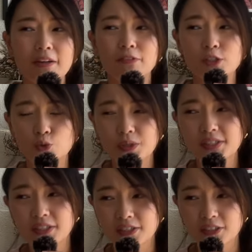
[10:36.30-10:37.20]
for
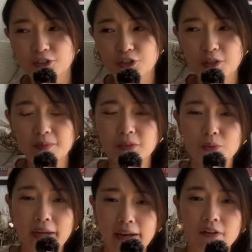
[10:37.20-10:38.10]
Swiss citizenship, you
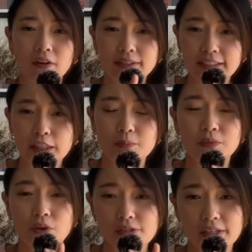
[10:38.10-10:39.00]
cannot keep
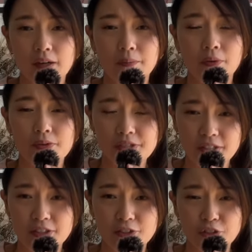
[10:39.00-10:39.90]
your Singapore
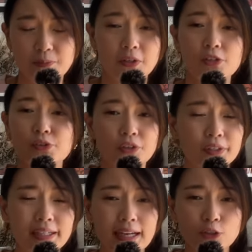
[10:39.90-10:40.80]
citizenship because you're not
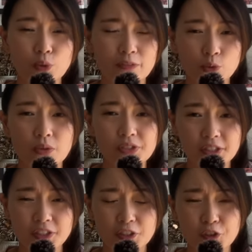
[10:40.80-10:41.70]
allowed to have dual
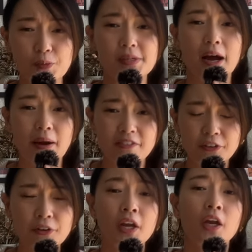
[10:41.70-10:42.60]
citizenships.
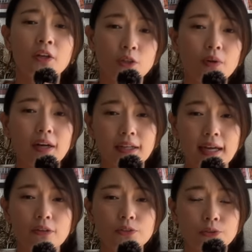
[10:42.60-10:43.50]
However, you are
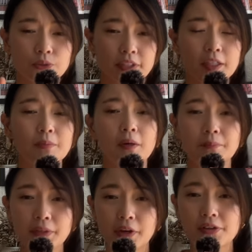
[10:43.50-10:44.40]
allowed to keep a
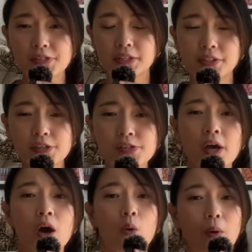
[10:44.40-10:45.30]
PR status
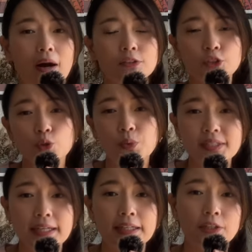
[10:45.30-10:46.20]
while still
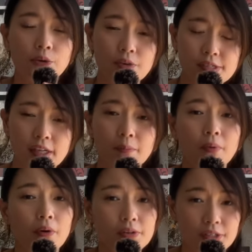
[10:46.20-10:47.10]
retaining your
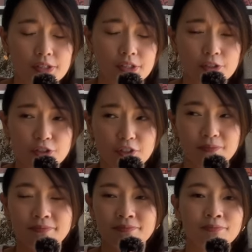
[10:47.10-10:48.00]
Singapore citizenship.
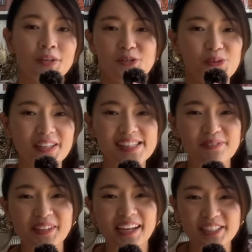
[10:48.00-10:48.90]
So that's
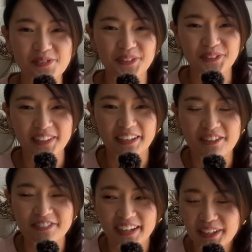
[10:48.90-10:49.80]
something I just wanted to
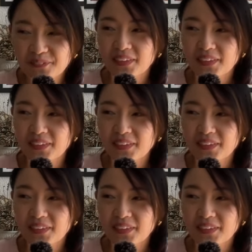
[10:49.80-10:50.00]
clarify.